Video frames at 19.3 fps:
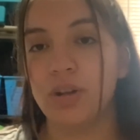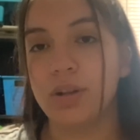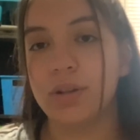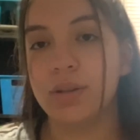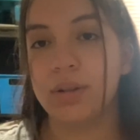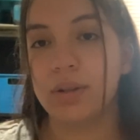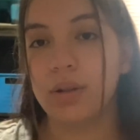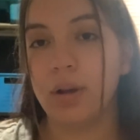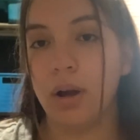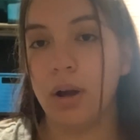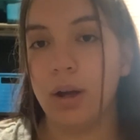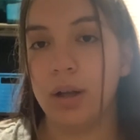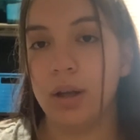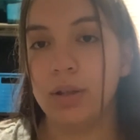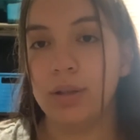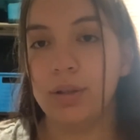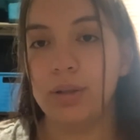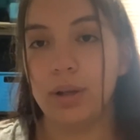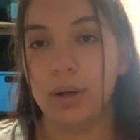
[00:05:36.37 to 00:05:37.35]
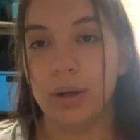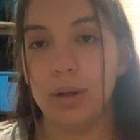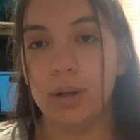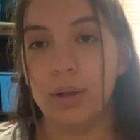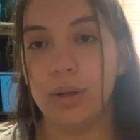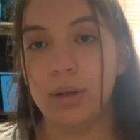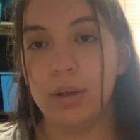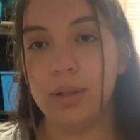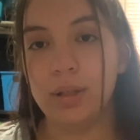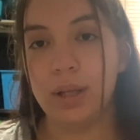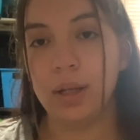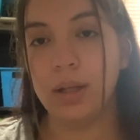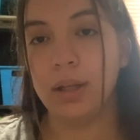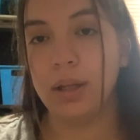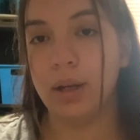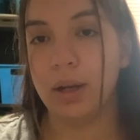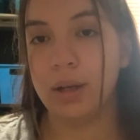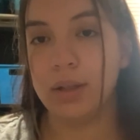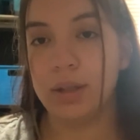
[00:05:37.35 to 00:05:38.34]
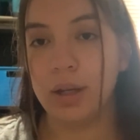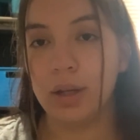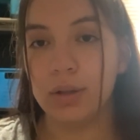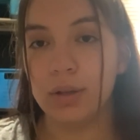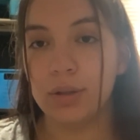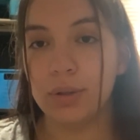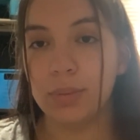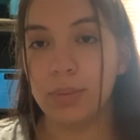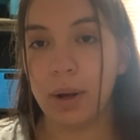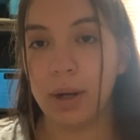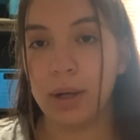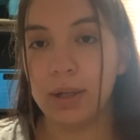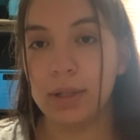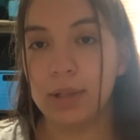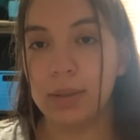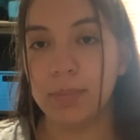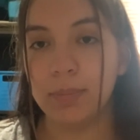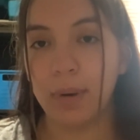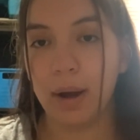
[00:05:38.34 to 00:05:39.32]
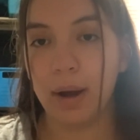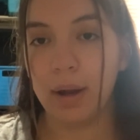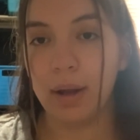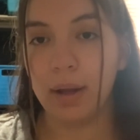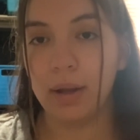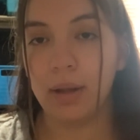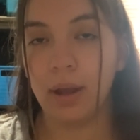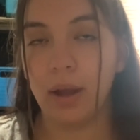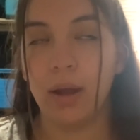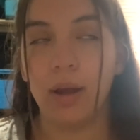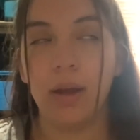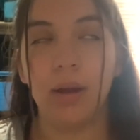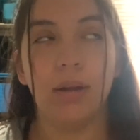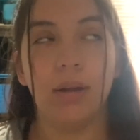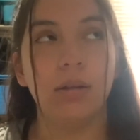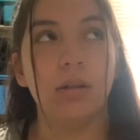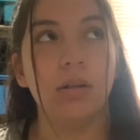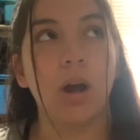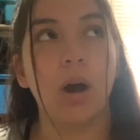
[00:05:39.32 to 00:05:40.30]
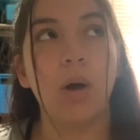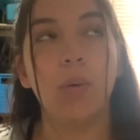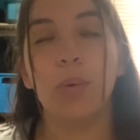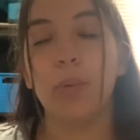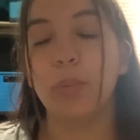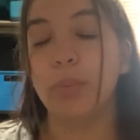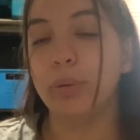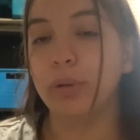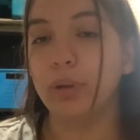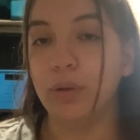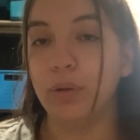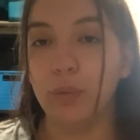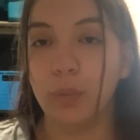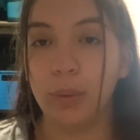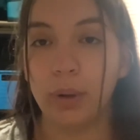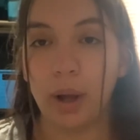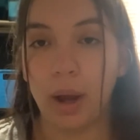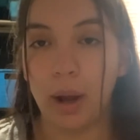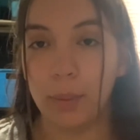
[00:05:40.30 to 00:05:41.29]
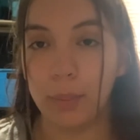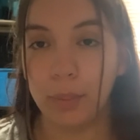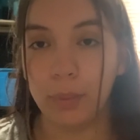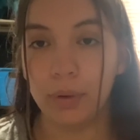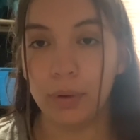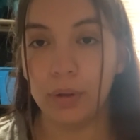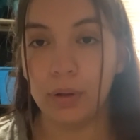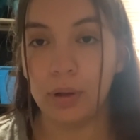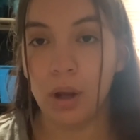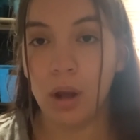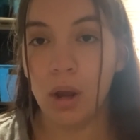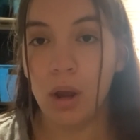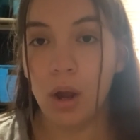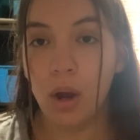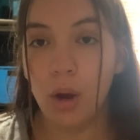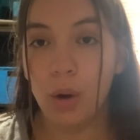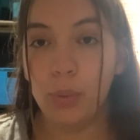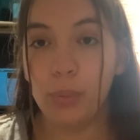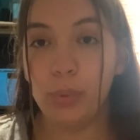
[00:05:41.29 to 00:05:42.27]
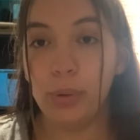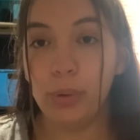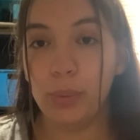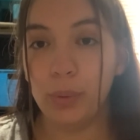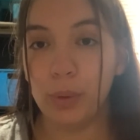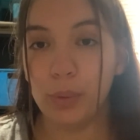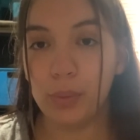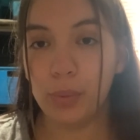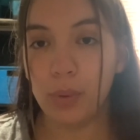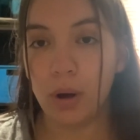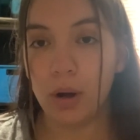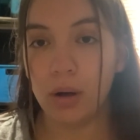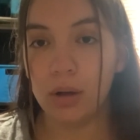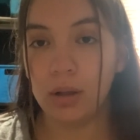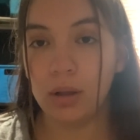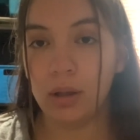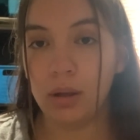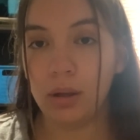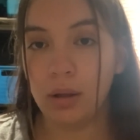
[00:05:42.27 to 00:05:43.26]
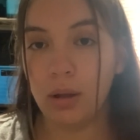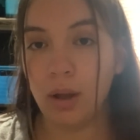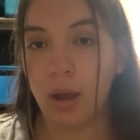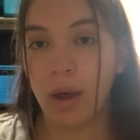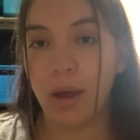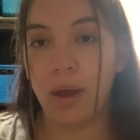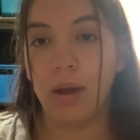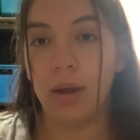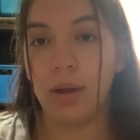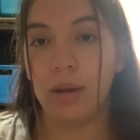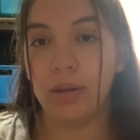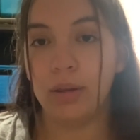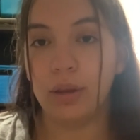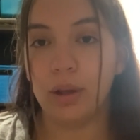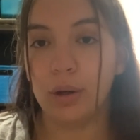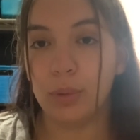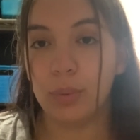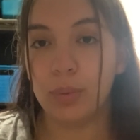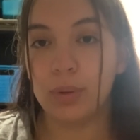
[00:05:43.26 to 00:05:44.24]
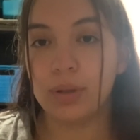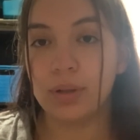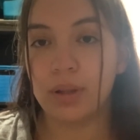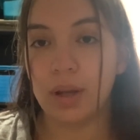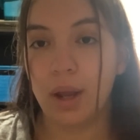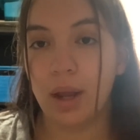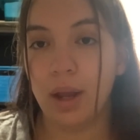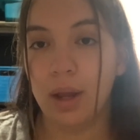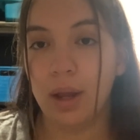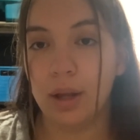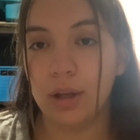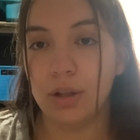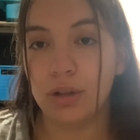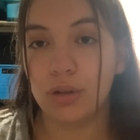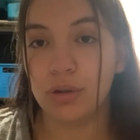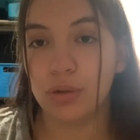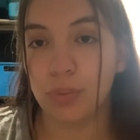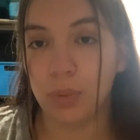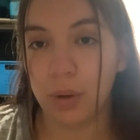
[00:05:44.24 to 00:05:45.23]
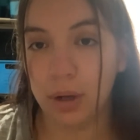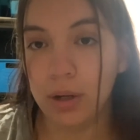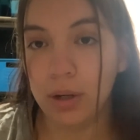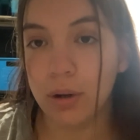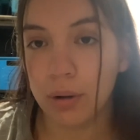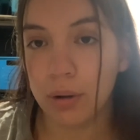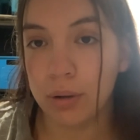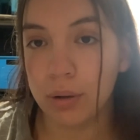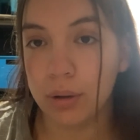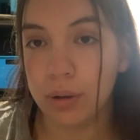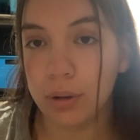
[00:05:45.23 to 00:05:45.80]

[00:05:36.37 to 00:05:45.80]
got done taking Isaiah to ride his bike, and y'all won't believe what happened. We were walking and there was a stray dog